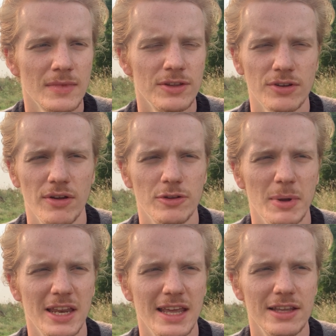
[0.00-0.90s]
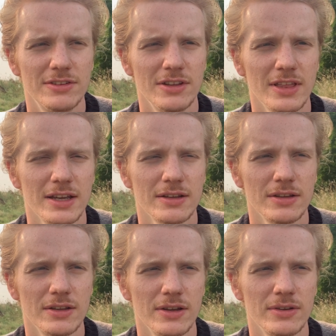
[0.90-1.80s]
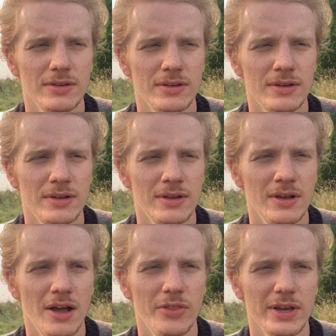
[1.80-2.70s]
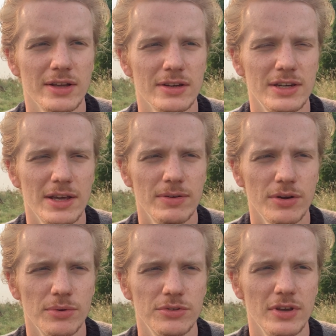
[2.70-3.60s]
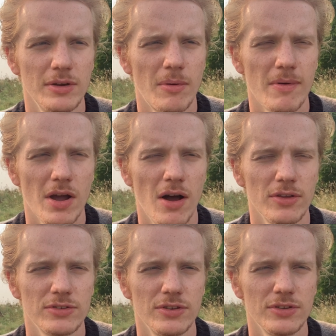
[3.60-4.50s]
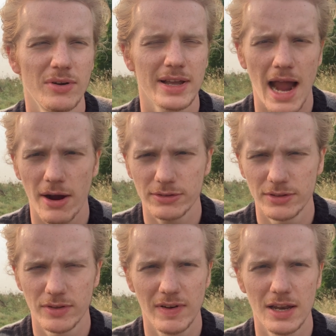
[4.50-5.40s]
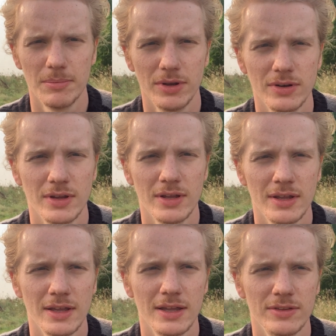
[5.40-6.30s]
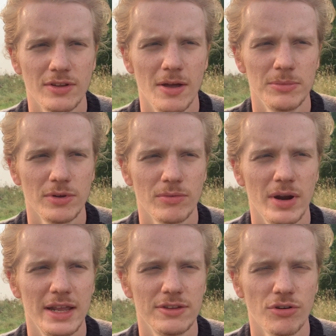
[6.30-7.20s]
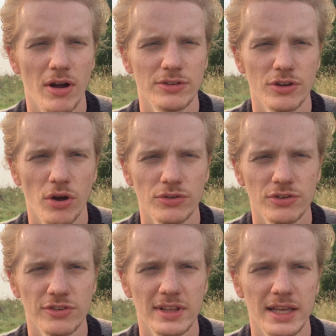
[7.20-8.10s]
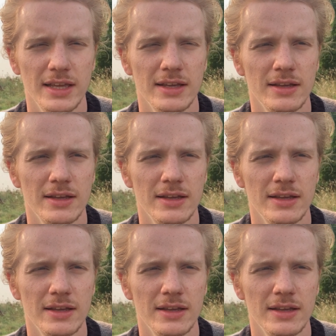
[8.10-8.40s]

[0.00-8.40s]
is going to be an easy thing. I think difficulty with regards to sort of character development, in terms of really trying to consciously,